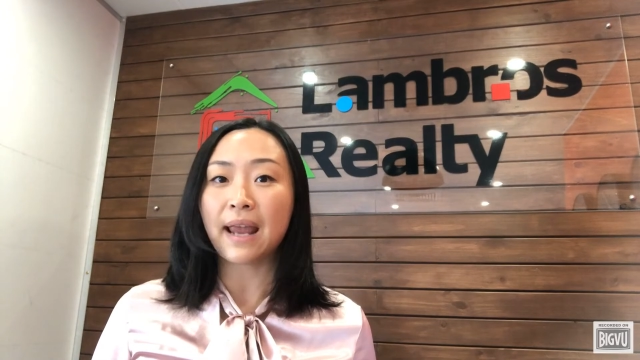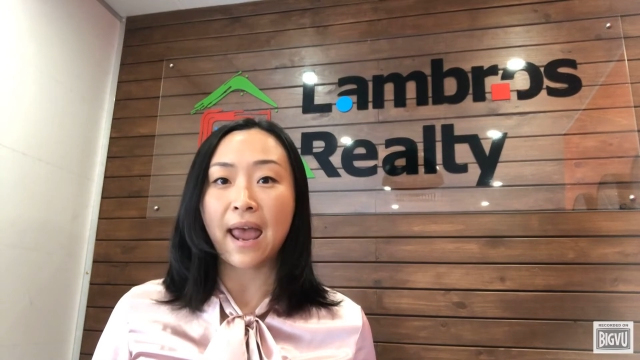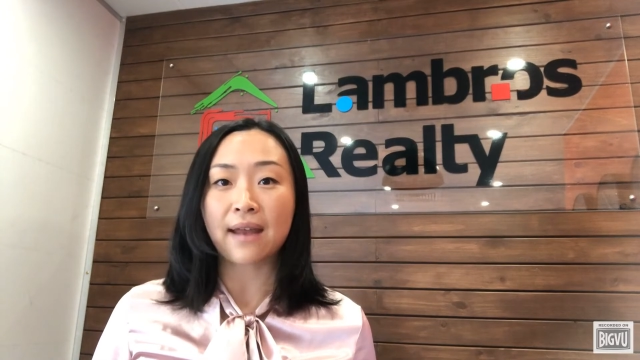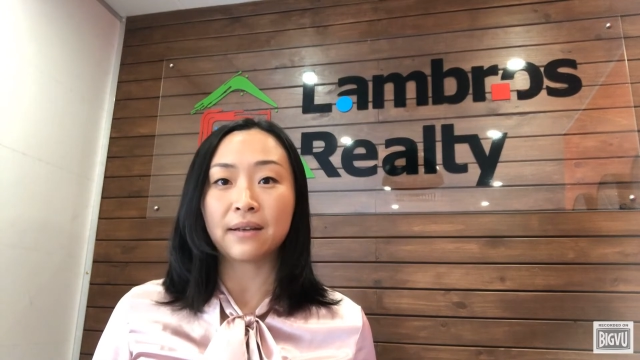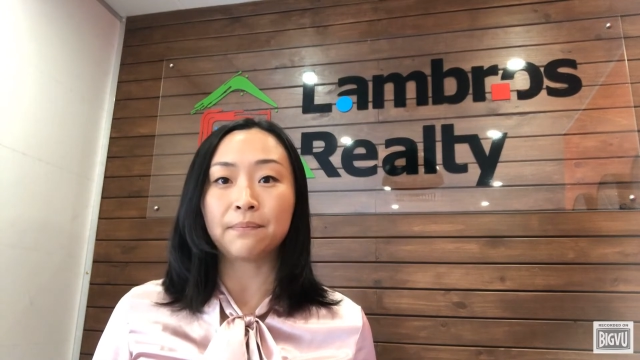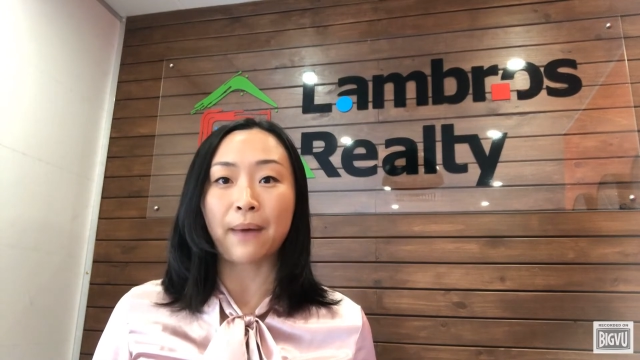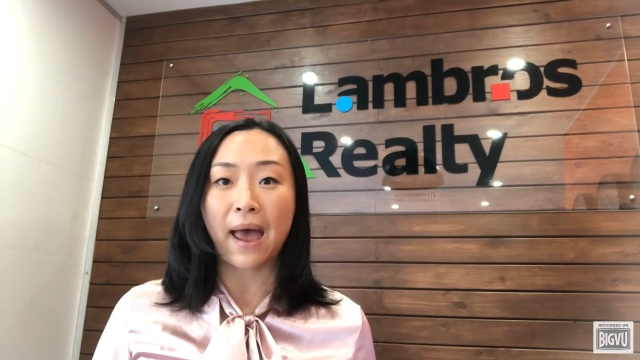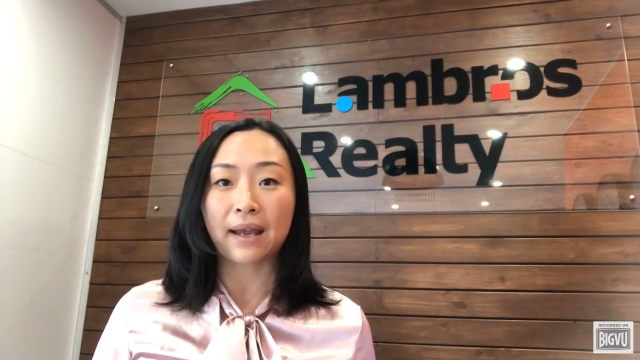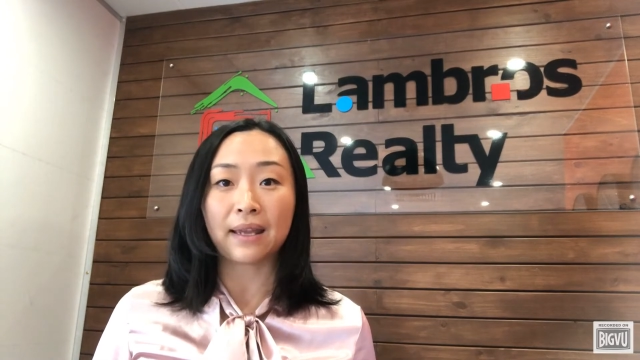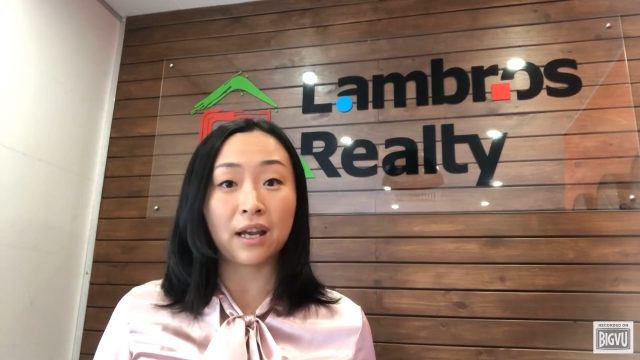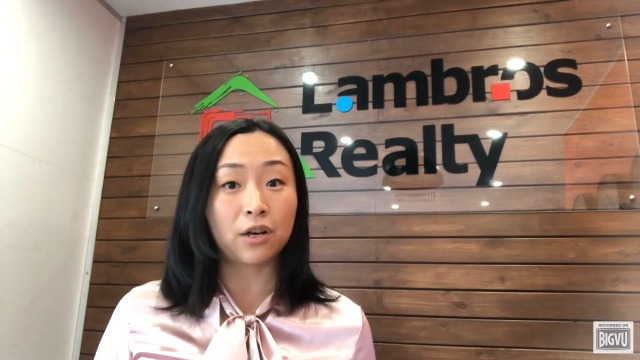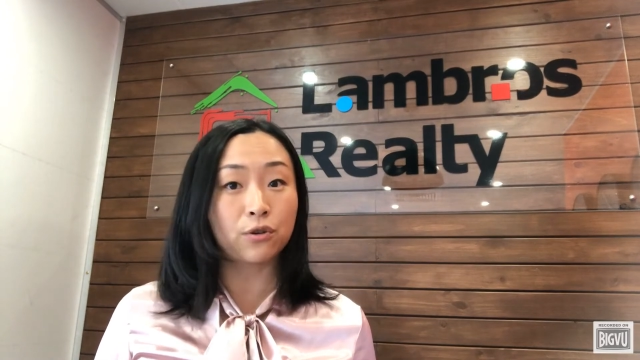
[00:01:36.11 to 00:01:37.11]
handed back
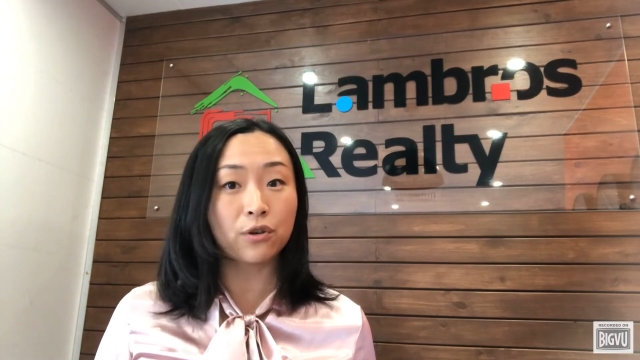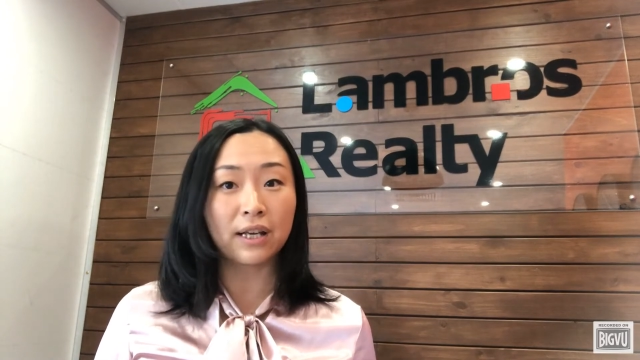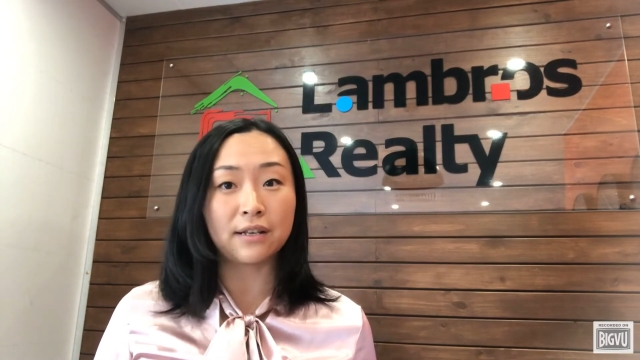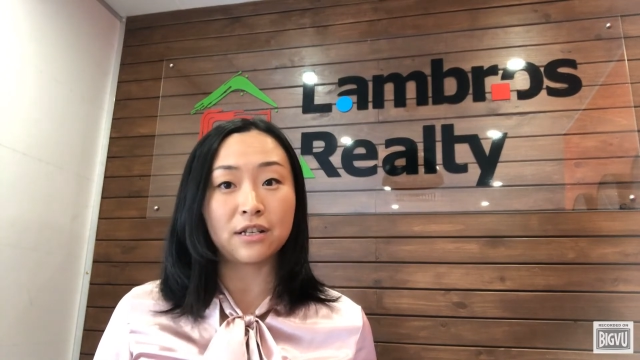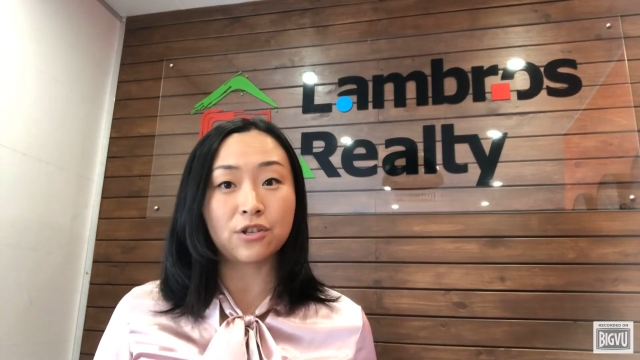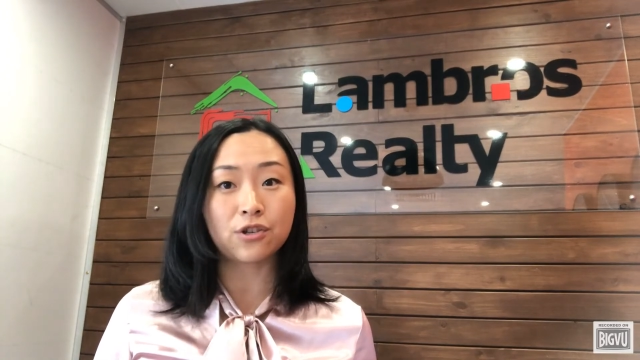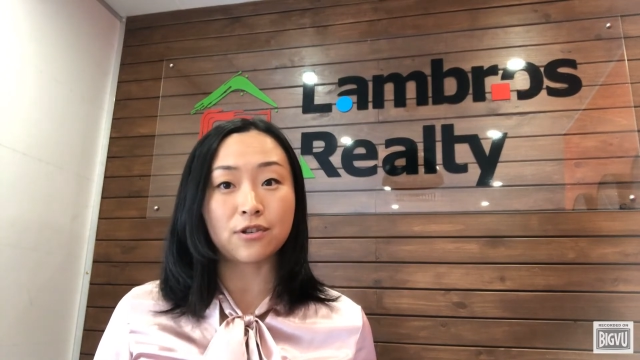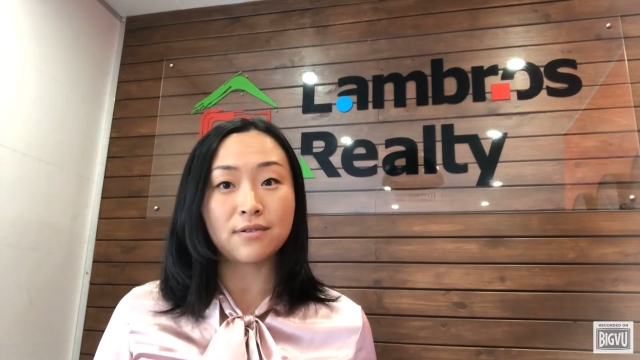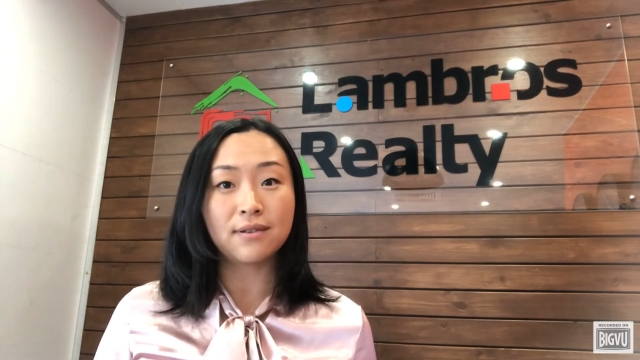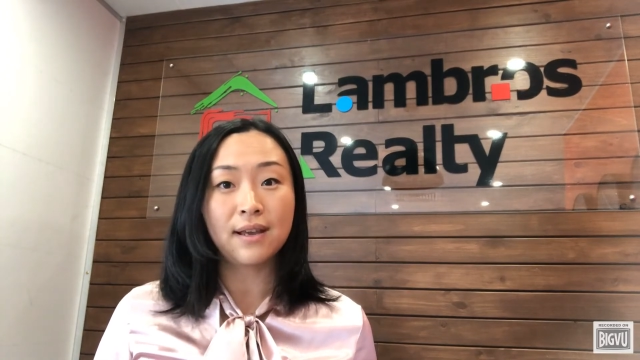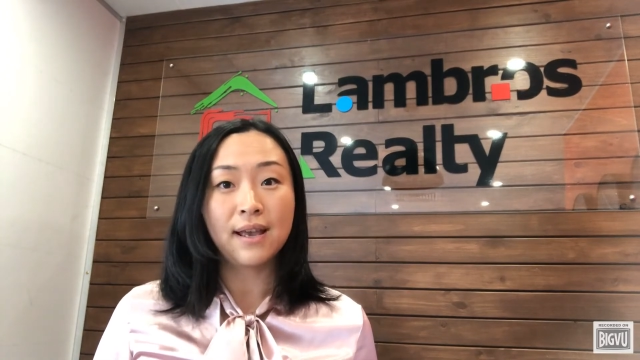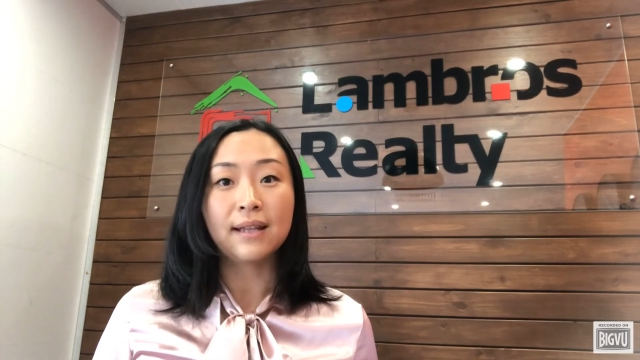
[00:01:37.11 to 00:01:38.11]
in a good condition,